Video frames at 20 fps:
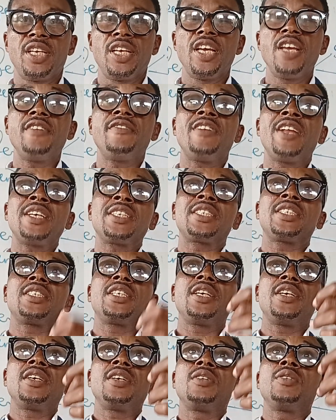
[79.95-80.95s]
If, let's
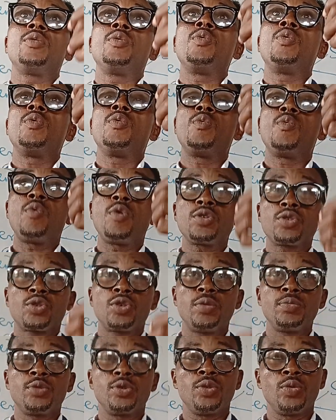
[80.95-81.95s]
say, worst
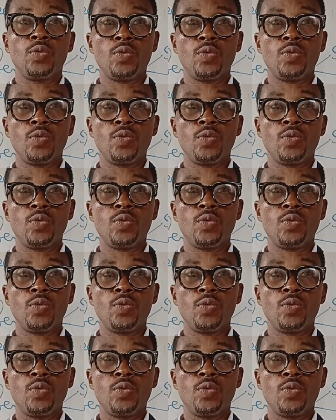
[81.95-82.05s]
come to the